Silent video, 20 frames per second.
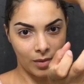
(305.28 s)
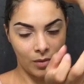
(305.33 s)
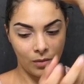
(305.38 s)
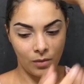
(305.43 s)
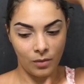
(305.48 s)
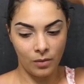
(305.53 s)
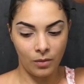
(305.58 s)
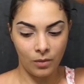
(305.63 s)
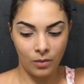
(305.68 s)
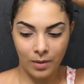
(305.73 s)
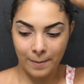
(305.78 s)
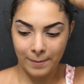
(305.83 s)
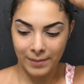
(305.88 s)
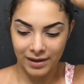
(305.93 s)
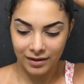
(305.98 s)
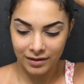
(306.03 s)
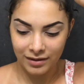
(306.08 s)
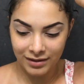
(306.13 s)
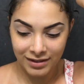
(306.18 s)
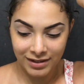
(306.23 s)
Oh
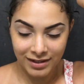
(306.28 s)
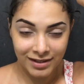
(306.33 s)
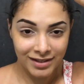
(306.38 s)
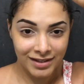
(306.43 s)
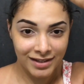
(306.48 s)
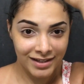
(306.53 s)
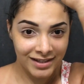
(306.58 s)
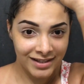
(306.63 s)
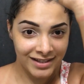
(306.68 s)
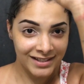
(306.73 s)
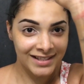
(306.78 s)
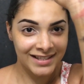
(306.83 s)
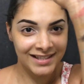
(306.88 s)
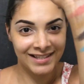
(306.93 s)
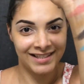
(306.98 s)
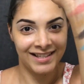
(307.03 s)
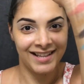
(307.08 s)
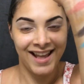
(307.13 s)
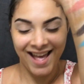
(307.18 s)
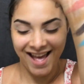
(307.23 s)
my goodness.
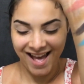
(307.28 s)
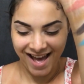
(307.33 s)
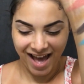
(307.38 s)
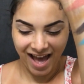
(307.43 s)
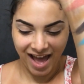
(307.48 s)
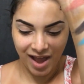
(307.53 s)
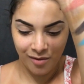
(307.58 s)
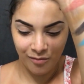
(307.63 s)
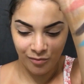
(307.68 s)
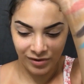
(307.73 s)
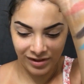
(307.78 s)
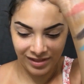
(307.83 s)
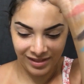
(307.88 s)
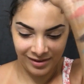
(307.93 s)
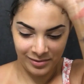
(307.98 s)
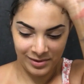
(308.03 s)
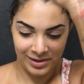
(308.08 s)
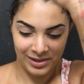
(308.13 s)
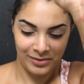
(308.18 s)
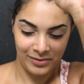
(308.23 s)
I'm
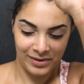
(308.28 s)
really